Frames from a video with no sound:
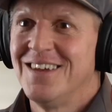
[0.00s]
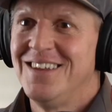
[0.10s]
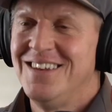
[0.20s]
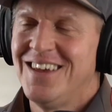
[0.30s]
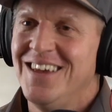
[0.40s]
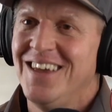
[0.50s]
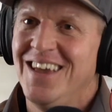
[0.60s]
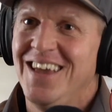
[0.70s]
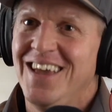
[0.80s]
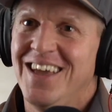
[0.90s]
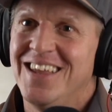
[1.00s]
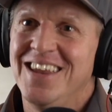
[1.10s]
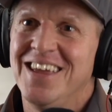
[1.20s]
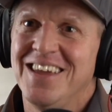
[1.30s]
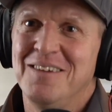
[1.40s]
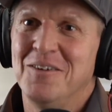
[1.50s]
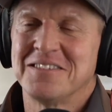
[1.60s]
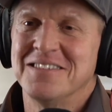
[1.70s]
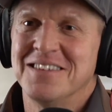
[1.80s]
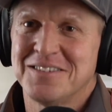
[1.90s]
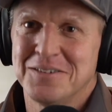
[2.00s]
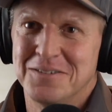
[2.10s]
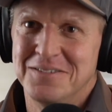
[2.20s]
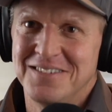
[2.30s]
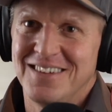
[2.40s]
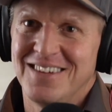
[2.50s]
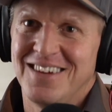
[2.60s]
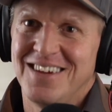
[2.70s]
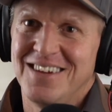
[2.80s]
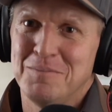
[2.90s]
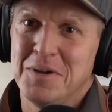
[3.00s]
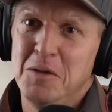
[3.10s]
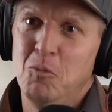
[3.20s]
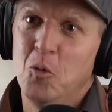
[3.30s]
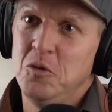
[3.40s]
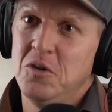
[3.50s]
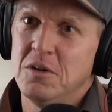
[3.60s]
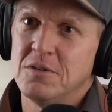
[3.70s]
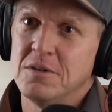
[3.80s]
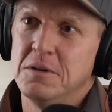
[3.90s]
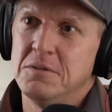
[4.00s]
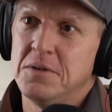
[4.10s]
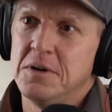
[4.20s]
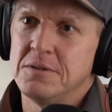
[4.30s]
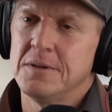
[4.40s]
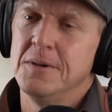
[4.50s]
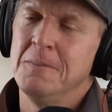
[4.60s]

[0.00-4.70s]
and he wasn't at all. But he warned us in advance.